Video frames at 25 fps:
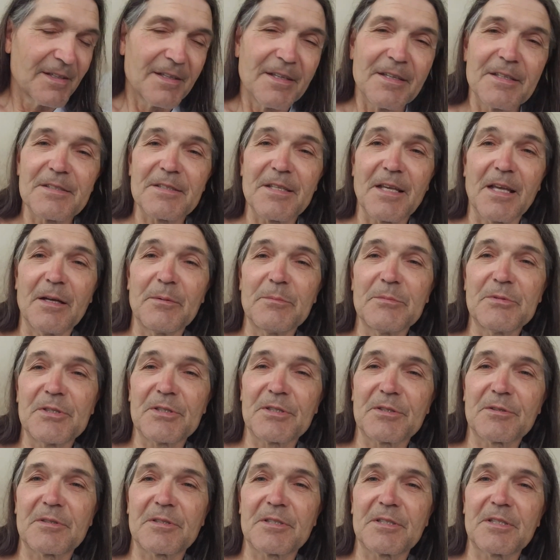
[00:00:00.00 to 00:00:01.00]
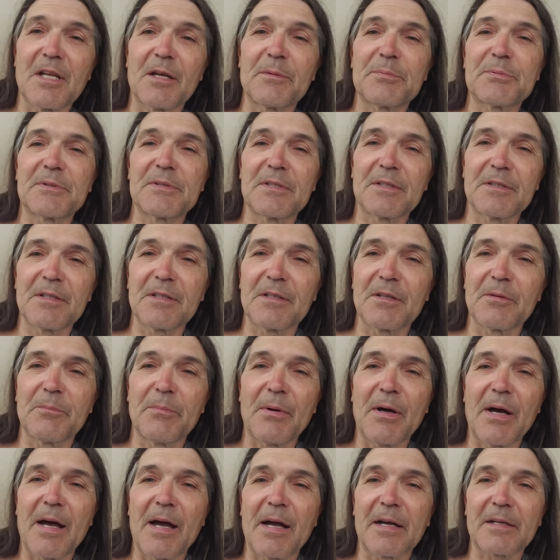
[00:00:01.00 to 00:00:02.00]
Sam just steps into the
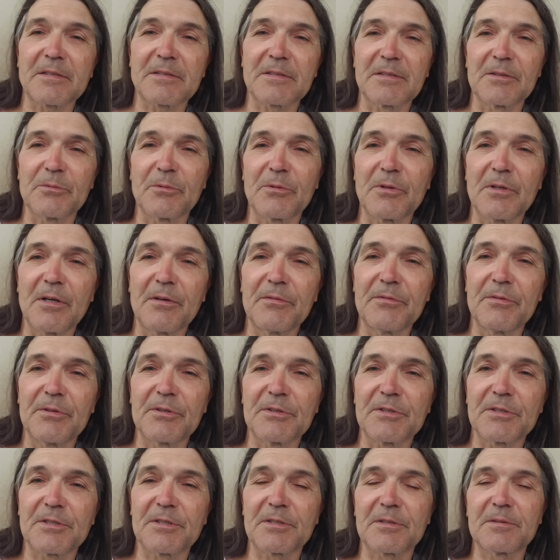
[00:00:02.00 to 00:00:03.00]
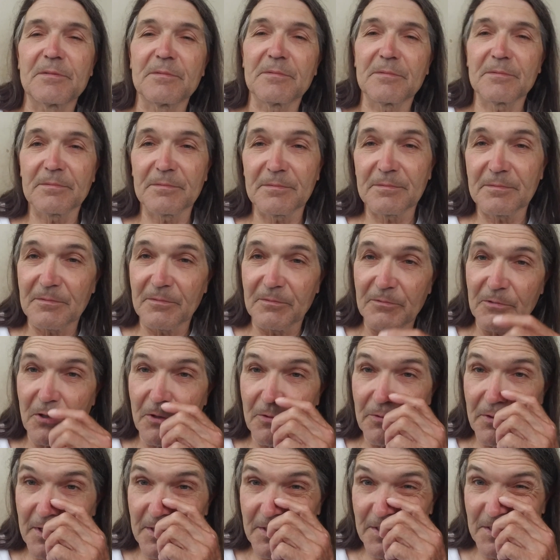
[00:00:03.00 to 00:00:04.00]
box and wherever his
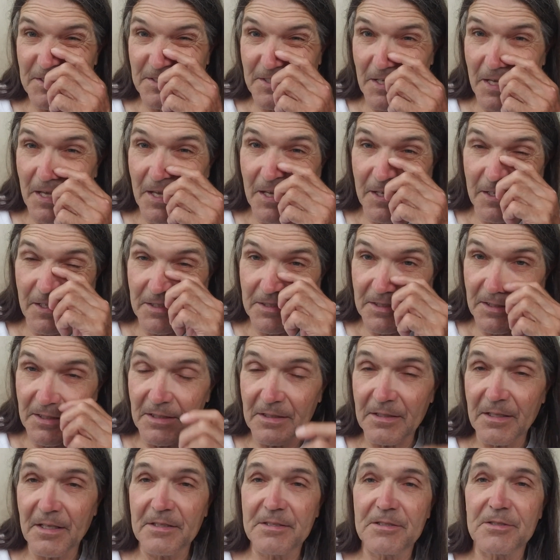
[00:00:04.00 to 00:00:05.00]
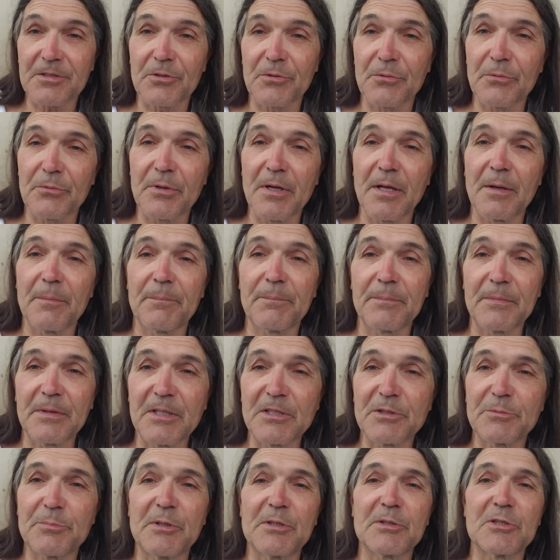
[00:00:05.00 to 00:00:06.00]
rear end is hanging, he lets her rip. And
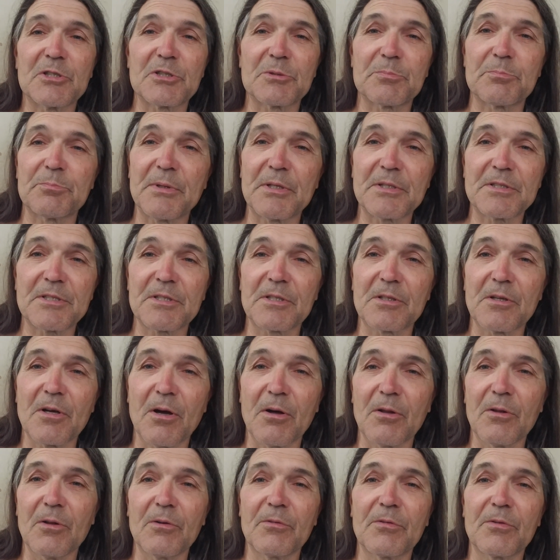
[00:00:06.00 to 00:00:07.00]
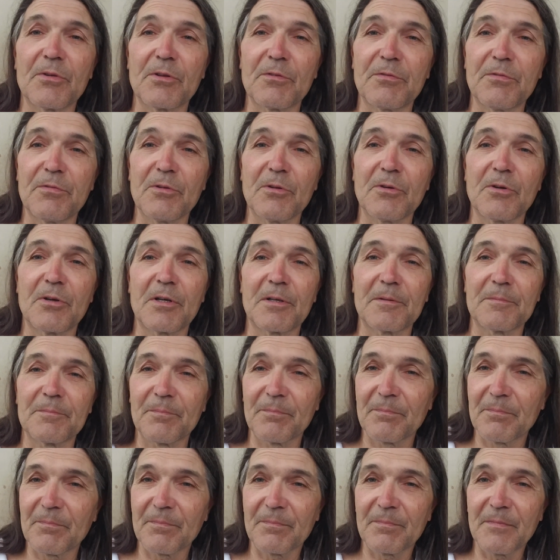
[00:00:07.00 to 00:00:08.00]
he's been just pissing all over the floor.
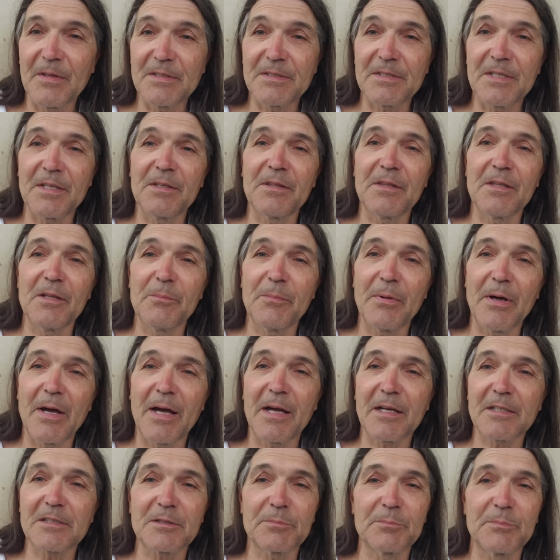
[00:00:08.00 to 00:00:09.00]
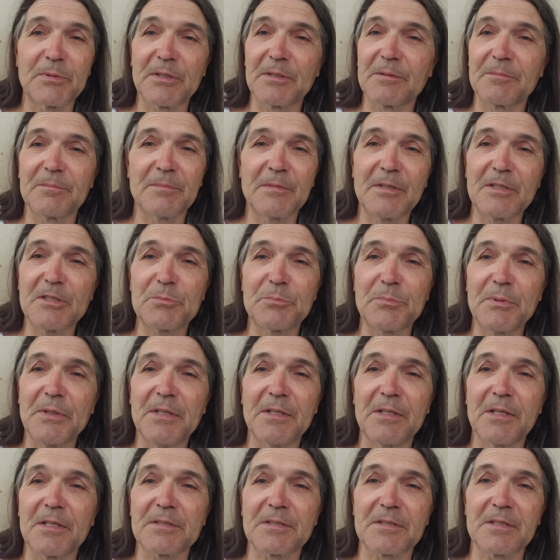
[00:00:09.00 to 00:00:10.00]
He's in the box, but his pee
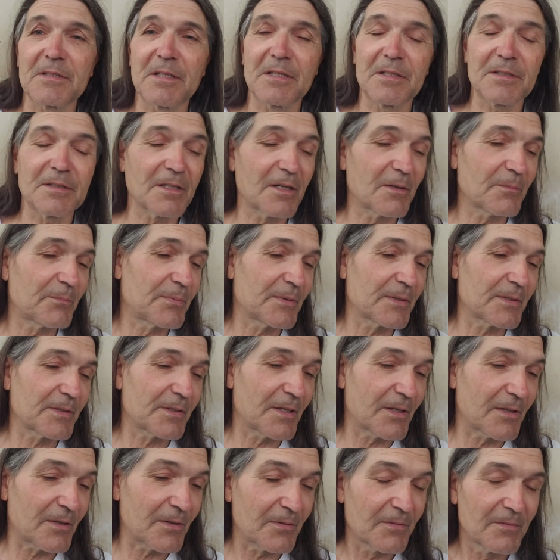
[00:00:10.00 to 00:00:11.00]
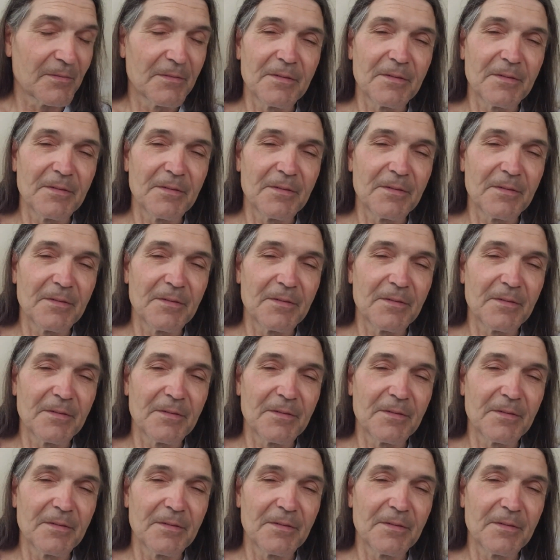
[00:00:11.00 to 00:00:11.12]
doesn't end up in there.